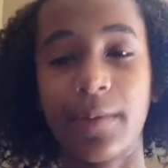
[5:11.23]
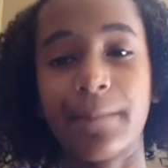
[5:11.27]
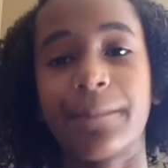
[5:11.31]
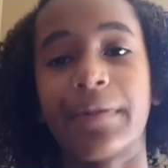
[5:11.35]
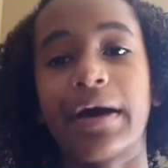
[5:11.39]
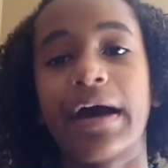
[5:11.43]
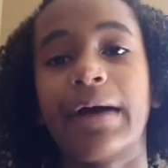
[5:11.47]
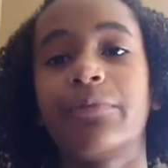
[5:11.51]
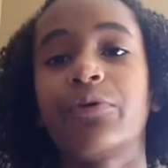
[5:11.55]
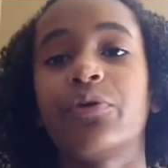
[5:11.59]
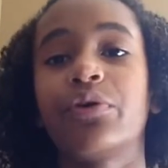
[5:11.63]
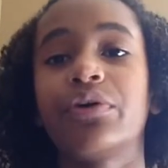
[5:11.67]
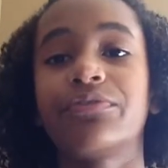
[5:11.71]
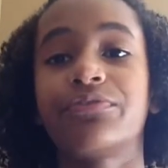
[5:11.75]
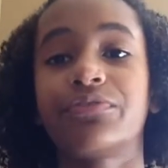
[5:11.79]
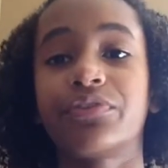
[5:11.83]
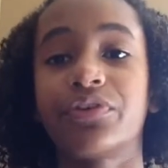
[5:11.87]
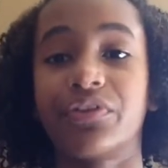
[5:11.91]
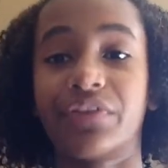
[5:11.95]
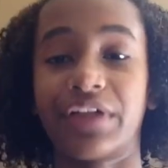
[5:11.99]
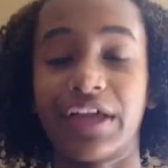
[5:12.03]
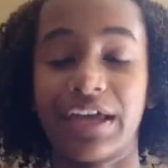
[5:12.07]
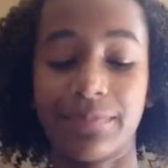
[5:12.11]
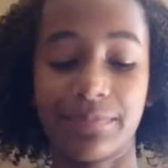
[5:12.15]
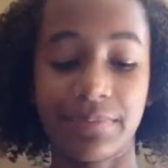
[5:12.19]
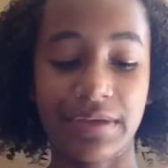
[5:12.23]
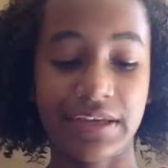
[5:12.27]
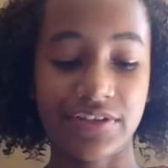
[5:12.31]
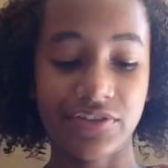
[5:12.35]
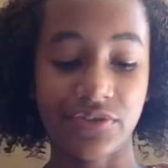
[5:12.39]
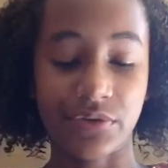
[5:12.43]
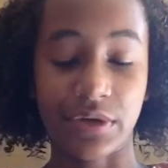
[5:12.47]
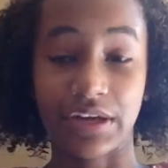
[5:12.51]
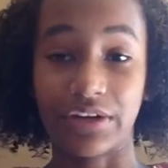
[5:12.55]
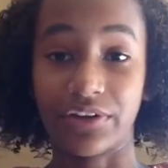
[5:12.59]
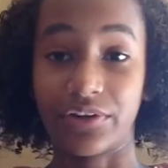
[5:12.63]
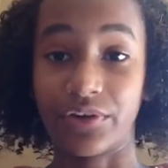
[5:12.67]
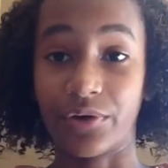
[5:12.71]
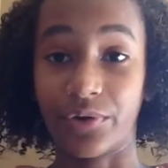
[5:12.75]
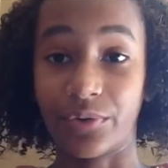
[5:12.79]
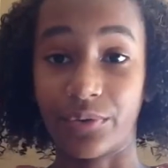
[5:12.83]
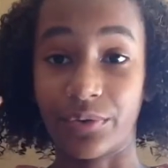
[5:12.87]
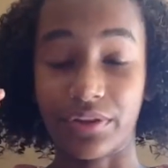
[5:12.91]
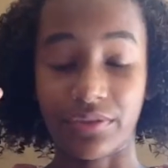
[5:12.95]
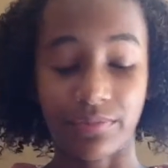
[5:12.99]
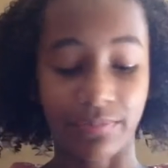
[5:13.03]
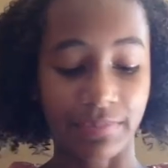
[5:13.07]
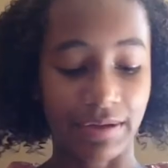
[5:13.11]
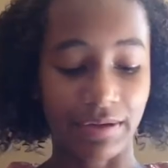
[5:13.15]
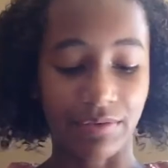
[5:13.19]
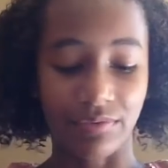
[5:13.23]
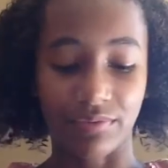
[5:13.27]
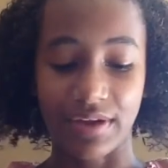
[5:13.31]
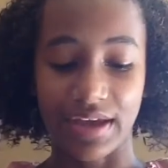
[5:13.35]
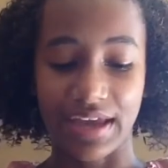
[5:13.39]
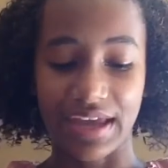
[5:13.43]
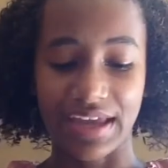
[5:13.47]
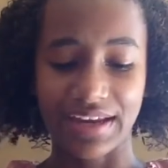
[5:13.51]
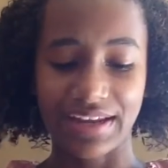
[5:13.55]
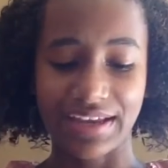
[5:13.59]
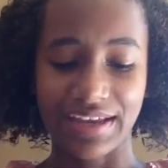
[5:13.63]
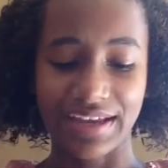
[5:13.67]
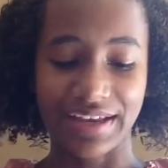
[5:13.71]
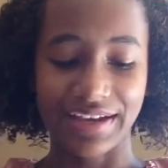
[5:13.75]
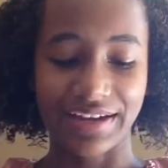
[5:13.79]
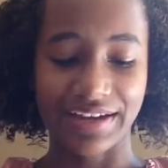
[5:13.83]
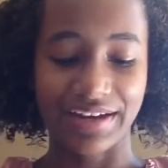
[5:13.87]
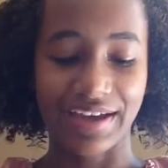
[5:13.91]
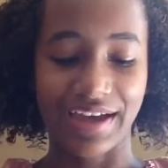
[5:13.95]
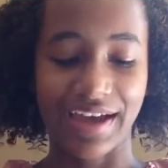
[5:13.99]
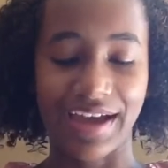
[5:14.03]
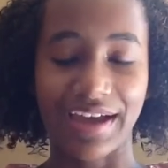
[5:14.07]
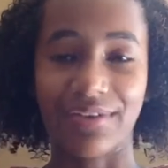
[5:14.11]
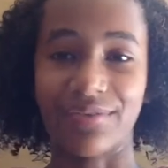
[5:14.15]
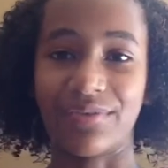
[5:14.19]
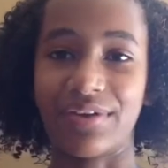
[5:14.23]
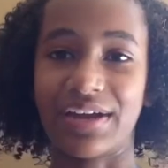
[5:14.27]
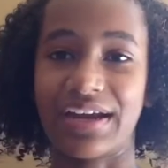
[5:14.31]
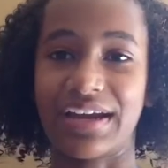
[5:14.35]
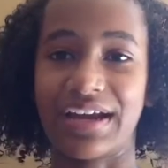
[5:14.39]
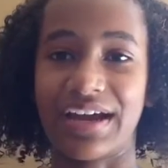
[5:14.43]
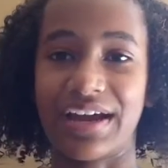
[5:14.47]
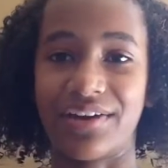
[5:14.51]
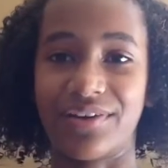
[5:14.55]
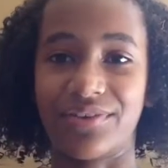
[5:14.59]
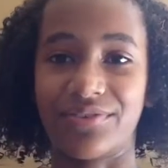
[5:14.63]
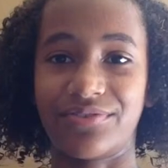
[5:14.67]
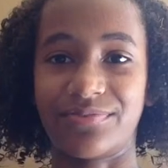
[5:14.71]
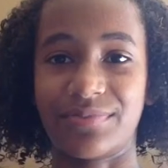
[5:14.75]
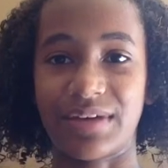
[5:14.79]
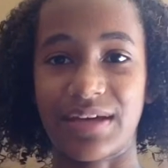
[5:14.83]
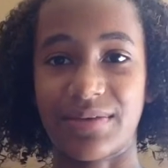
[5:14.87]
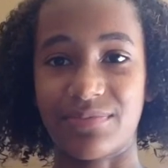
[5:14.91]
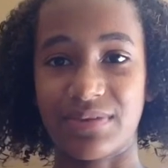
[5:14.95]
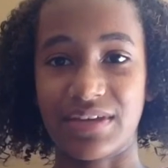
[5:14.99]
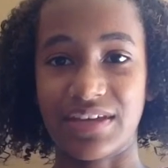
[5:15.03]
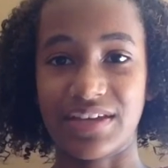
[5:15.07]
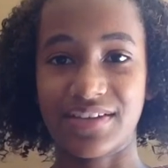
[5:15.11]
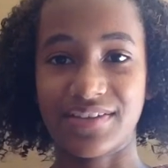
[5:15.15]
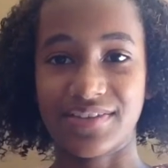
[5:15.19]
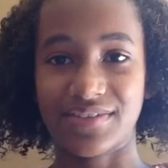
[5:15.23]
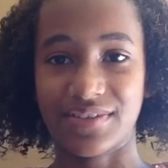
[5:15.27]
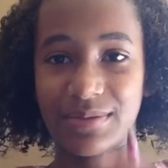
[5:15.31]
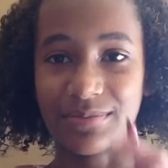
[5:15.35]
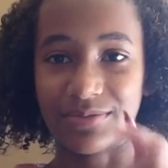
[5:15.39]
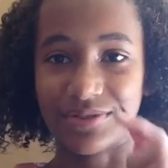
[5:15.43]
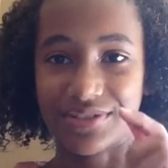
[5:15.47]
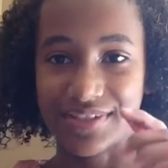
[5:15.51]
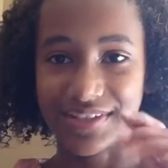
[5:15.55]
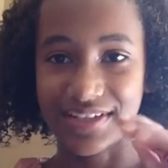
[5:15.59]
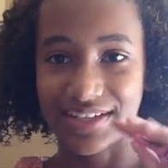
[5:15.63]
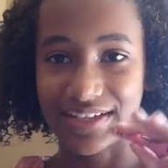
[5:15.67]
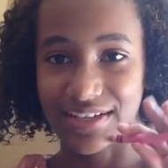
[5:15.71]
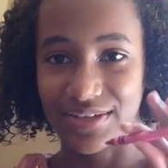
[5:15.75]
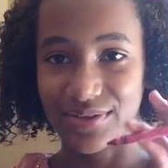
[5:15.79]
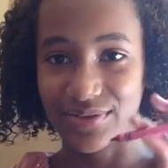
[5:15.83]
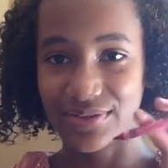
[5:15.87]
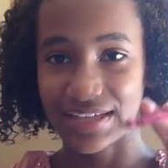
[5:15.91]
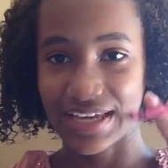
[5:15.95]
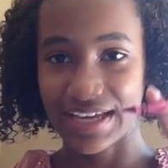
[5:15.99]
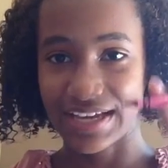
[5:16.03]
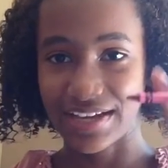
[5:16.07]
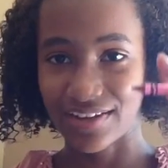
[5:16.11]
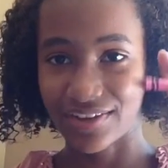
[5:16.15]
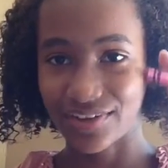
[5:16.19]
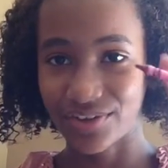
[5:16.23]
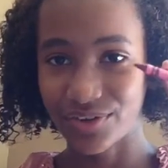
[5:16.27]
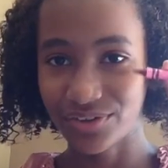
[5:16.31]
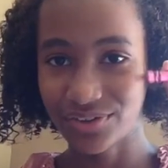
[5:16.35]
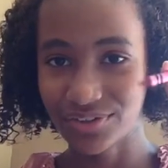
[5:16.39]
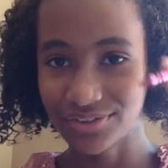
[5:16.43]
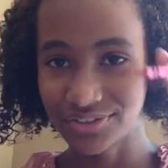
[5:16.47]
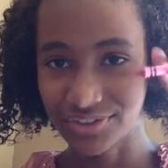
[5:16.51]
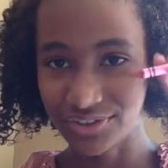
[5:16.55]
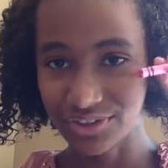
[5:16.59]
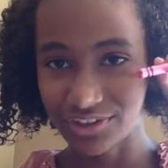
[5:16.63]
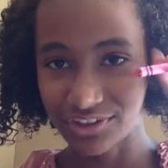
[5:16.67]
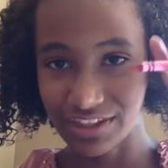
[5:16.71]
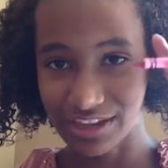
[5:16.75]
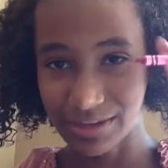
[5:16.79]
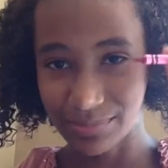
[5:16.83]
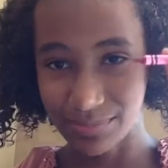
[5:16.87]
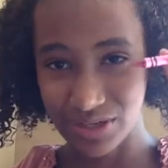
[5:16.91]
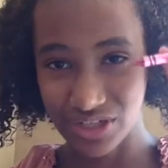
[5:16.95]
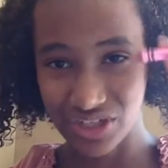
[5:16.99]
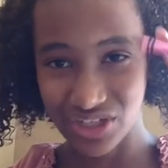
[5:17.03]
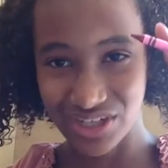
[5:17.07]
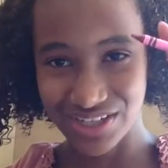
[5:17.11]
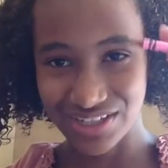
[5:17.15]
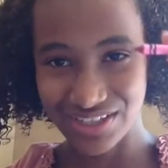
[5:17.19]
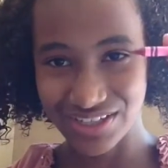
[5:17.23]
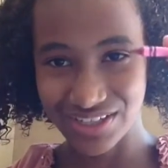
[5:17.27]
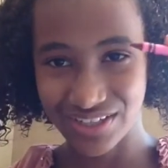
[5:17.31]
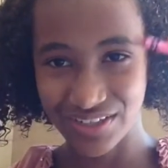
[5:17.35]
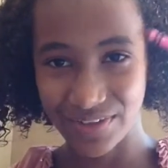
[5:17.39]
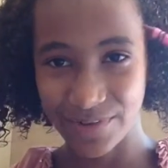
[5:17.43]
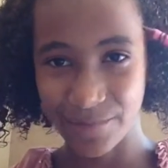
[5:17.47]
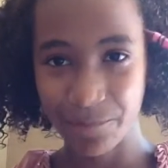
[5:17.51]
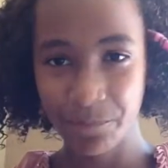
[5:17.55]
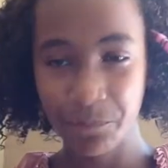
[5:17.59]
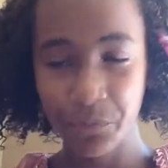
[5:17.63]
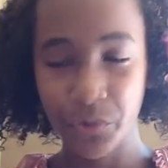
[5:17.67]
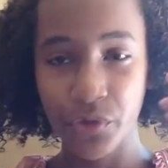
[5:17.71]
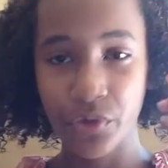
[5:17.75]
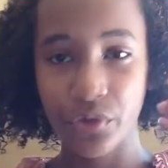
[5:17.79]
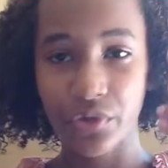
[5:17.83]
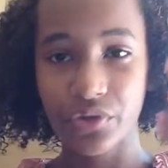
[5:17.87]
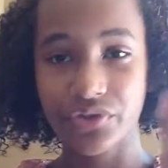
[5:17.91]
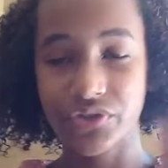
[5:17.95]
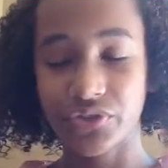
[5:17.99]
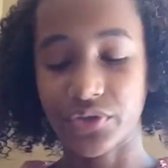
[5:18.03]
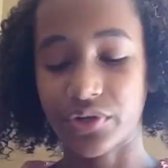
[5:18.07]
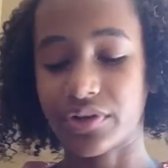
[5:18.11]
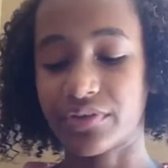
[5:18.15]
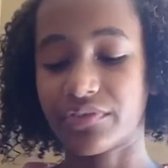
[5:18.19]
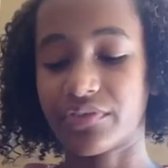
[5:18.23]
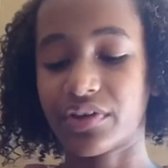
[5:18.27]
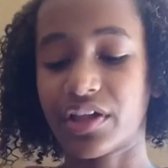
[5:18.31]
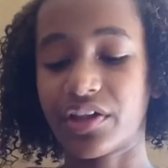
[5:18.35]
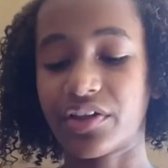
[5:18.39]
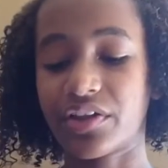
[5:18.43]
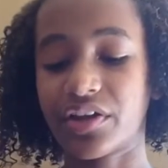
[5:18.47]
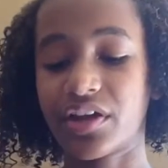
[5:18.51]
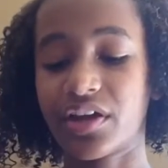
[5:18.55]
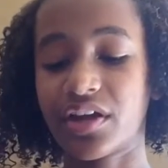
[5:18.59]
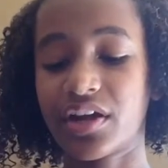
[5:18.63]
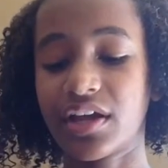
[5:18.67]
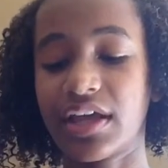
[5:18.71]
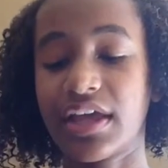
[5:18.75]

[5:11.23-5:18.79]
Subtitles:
I'm going for a light pink, so I'd go with my red, and I ran out of my pink, so I'm just going to use like sort of like magenta sort of color.